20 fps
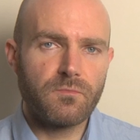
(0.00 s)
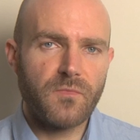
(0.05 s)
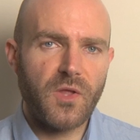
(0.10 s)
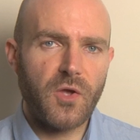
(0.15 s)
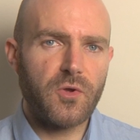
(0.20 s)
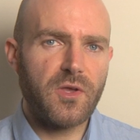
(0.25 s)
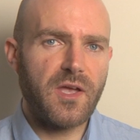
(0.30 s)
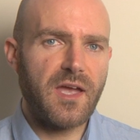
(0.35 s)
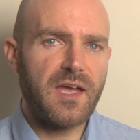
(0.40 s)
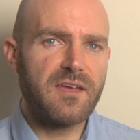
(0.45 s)

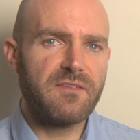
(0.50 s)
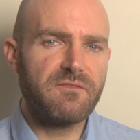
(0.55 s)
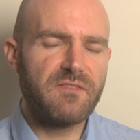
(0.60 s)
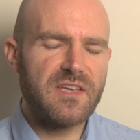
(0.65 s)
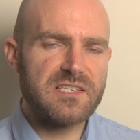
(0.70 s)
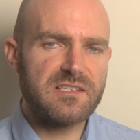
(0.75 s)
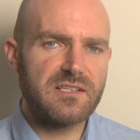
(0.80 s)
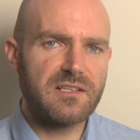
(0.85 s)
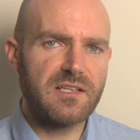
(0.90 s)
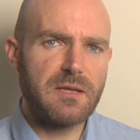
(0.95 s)
Okay, in
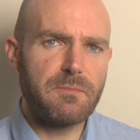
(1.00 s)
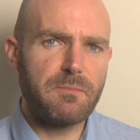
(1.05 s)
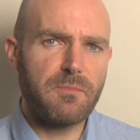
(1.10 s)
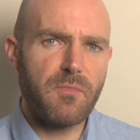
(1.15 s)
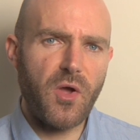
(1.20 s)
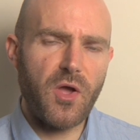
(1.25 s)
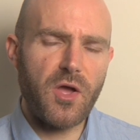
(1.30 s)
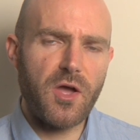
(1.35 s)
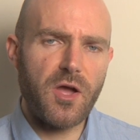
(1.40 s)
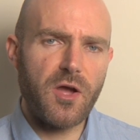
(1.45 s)
this clip
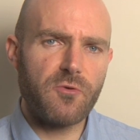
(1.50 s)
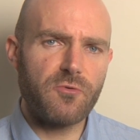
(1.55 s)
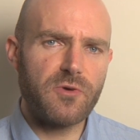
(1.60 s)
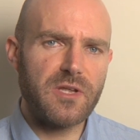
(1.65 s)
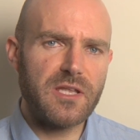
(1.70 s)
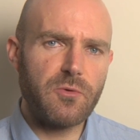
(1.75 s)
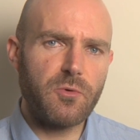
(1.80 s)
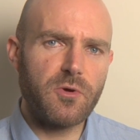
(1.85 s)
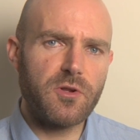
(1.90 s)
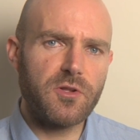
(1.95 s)
I
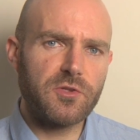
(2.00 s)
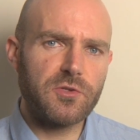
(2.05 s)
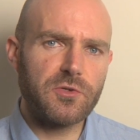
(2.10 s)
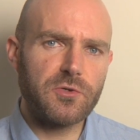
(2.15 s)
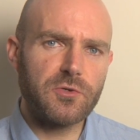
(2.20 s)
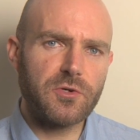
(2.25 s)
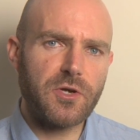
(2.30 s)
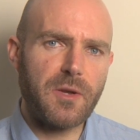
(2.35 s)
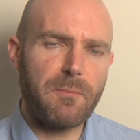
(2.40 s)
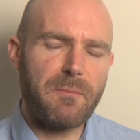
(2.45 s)
really want to
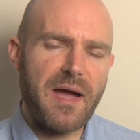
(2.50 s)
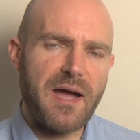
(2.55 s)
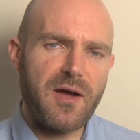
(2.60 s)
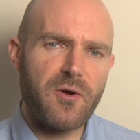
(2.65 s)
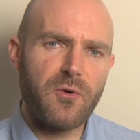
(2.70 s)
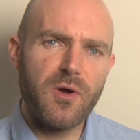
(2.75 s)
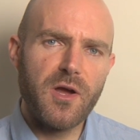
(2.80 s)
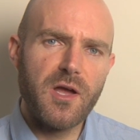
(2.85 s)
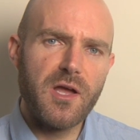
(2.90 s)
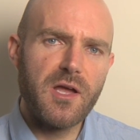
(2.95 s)
talk
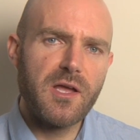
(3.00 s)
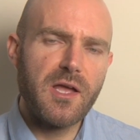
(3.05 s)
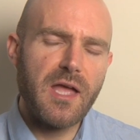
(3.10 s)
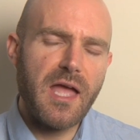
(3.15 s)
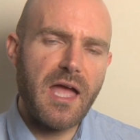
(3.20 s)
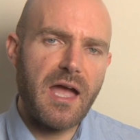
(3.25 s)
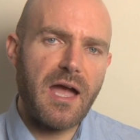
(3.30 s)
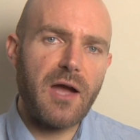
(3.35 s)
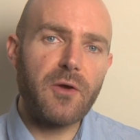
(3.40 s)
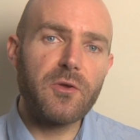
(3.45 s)
about
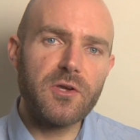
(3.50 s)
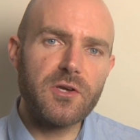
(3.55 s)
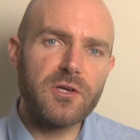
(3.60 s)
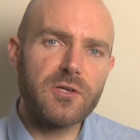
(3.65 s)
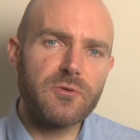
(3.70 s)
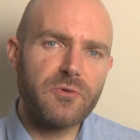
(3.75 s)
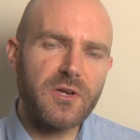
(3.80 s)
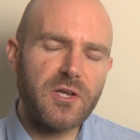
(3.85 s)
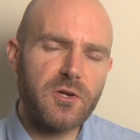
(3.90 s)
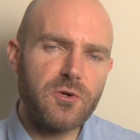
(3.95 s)
how you're
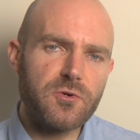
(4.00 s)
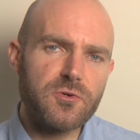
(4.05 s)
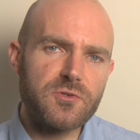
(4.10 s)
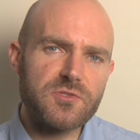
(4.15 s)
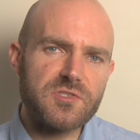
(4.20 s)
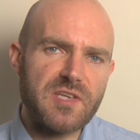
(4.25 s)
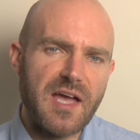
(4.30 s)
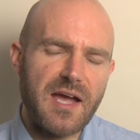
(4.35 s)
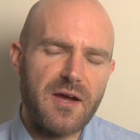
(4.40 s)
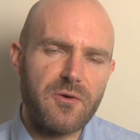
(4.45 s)
going to
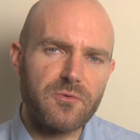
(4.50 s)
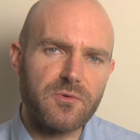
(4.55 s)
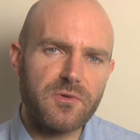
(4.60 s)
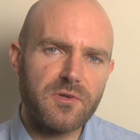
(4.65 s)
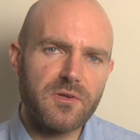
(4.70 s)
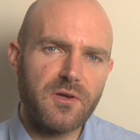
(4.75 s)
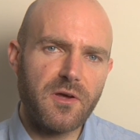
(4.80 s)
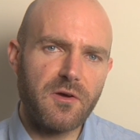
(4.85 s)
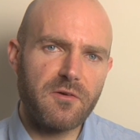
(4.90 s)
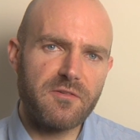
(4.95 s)
record sound.
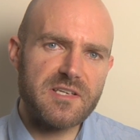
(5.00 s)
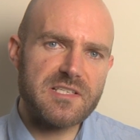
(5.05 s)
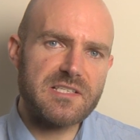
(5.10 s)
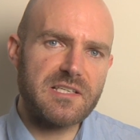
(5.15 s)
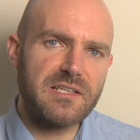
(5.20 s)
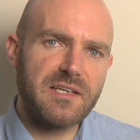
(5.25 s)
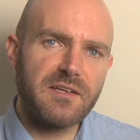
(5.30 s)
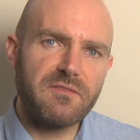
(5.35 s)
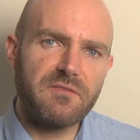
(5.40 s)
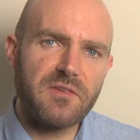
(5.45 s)

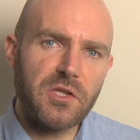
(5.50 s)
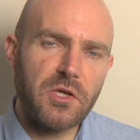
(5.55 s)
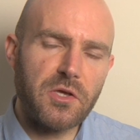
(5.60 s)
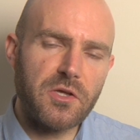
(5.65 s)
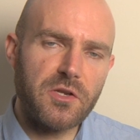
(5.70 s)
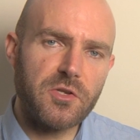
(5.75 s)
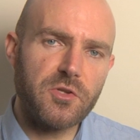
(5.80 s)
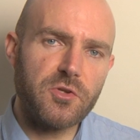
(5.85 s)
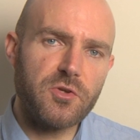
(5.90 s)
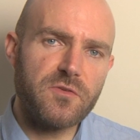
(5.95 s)
Obviously
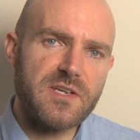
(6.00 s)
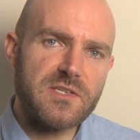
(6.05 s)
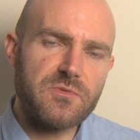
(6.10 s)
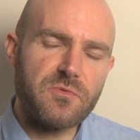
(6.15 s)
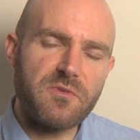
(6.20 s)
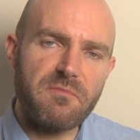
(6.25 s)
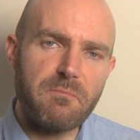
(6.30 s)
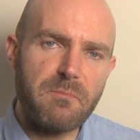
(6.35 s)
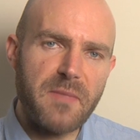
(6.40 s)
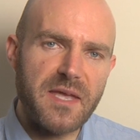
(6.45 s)
you're going to do this
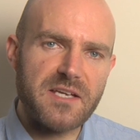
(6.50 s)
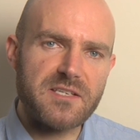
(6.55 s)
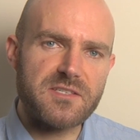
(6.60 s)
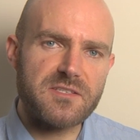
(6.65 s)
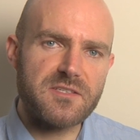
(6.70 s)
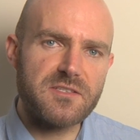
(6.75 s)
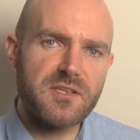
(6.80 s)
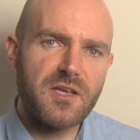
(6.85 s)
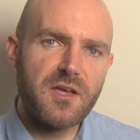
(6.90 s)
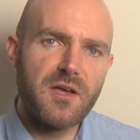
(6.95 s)
with
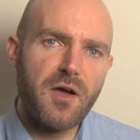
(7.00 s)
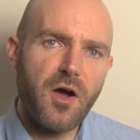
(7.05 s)
mixers.